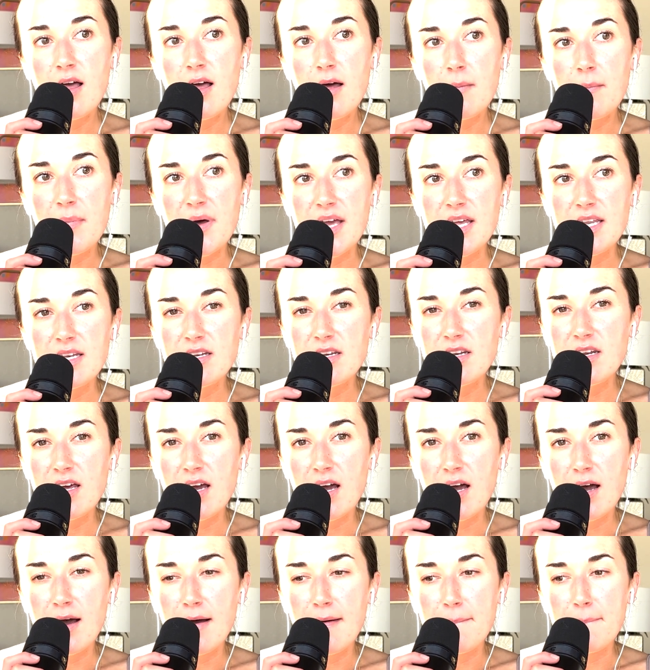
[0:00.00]
But
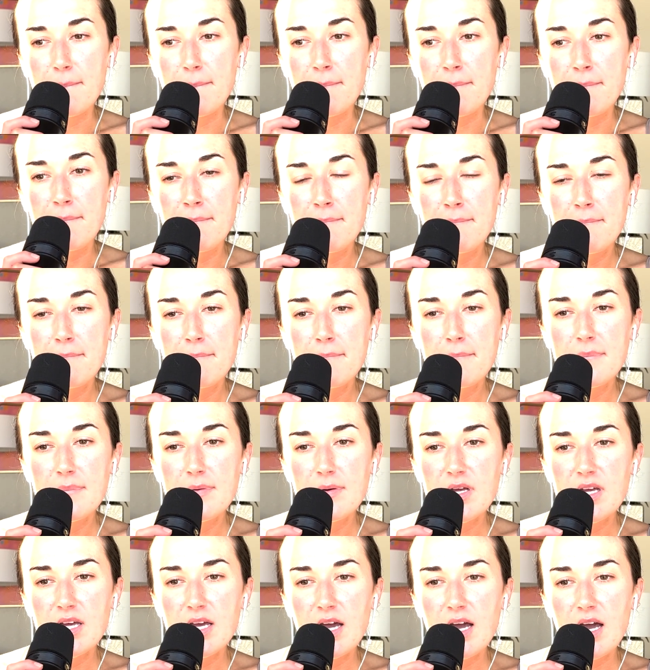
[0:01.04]
I
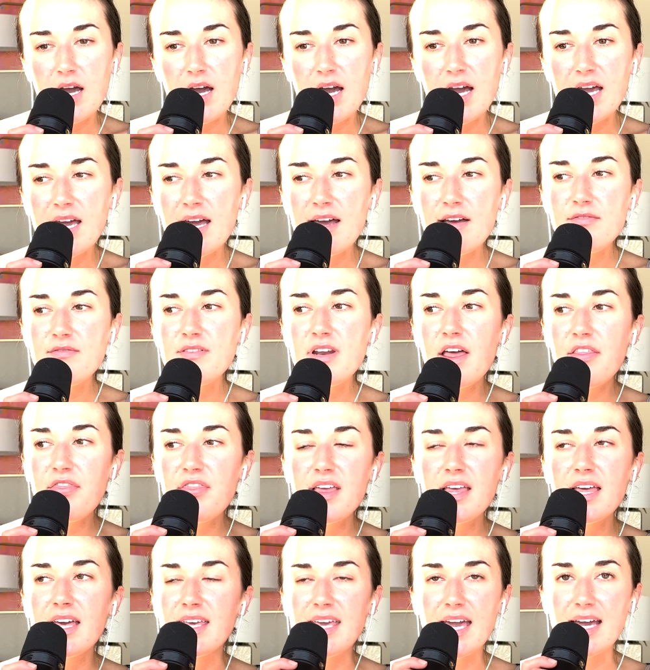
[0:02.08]
have
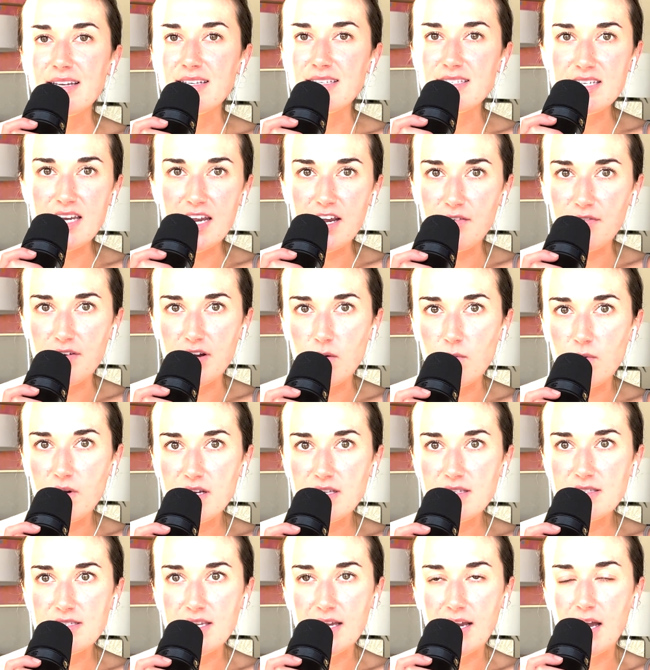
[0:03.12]
nothing against Avery
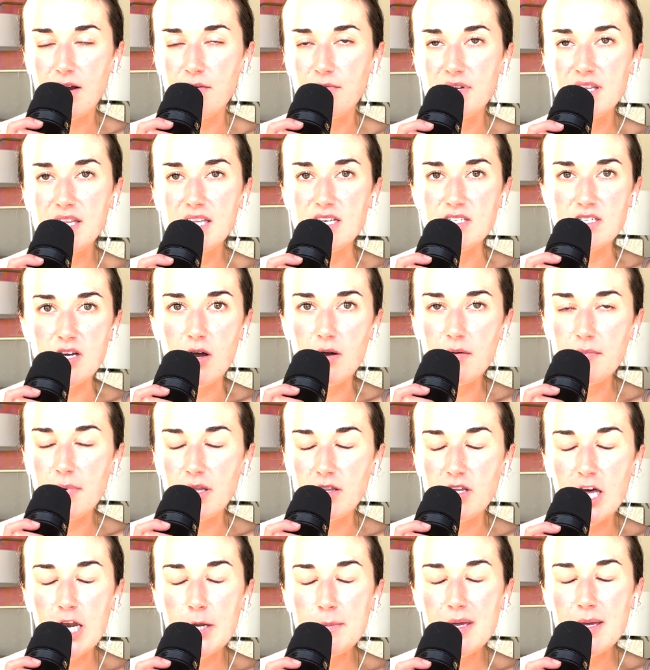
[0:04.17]
Woods. Like I really don't. A
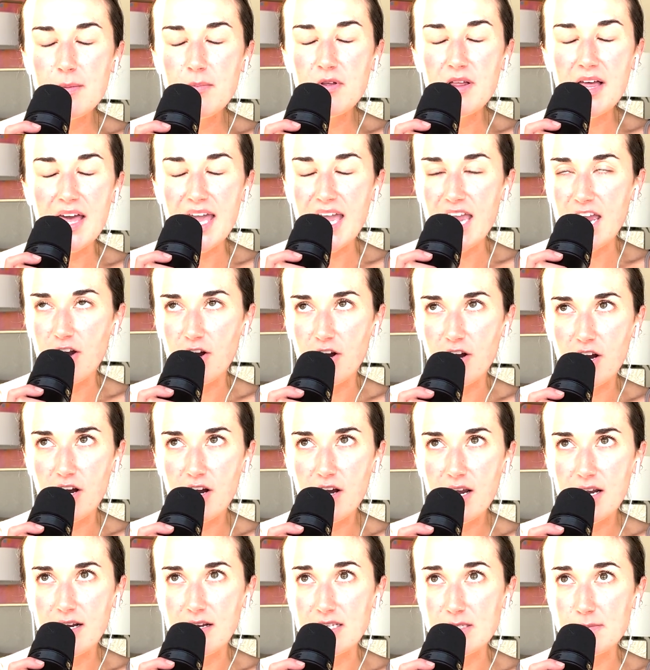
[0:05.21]
lot of people hate her,
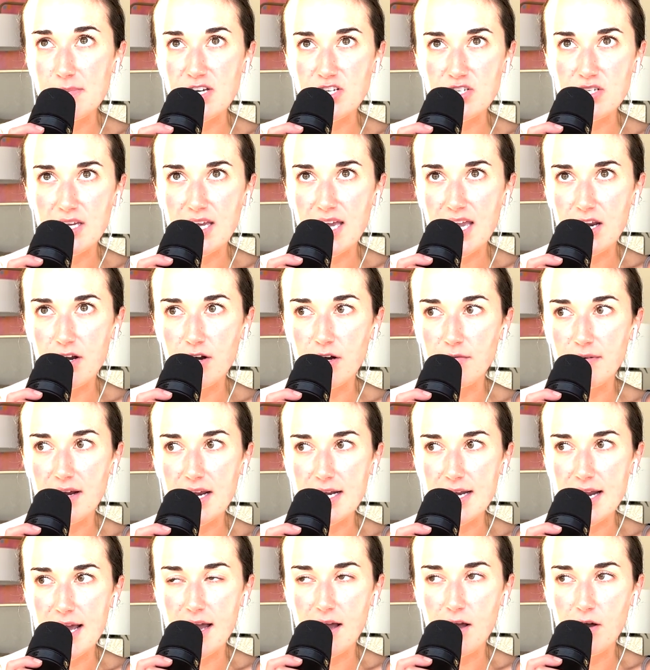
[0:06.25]
and especially hate her right
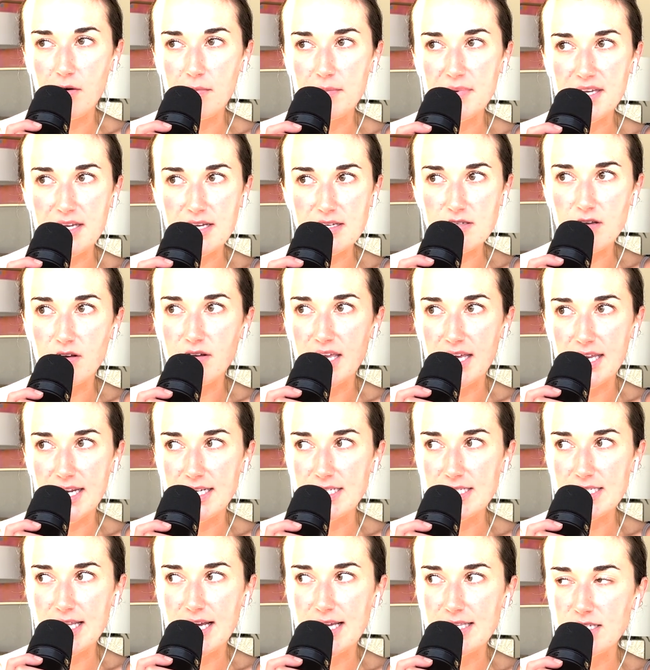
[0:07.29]
now because I'll get
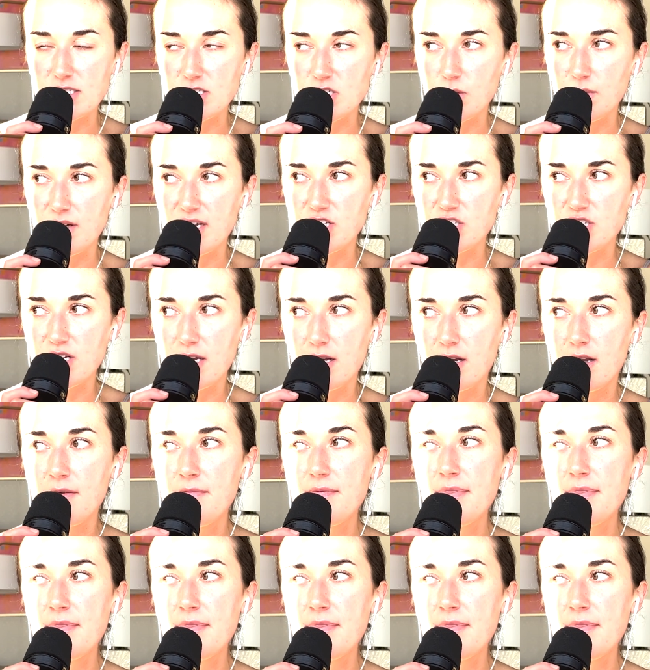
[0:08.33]
into that situation.